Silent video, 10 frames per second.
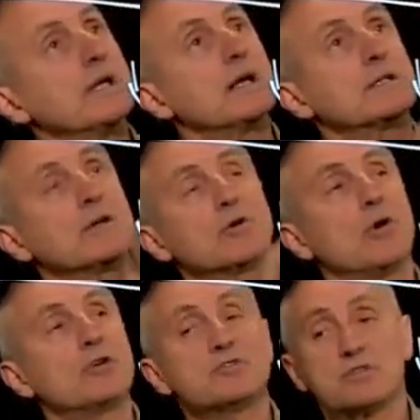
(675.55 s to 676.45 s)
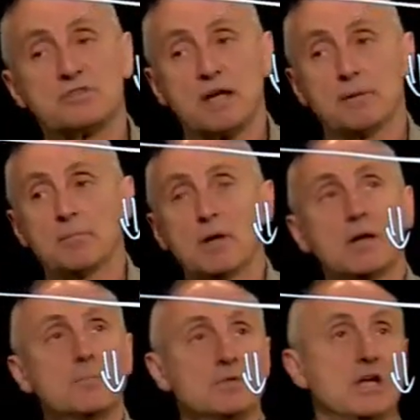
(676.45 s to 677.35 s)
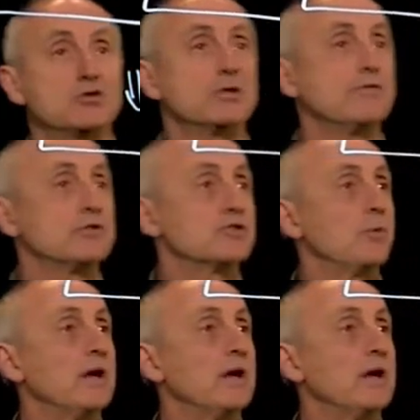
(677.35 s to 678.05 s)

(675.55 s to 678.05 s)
connected across the same potential difference.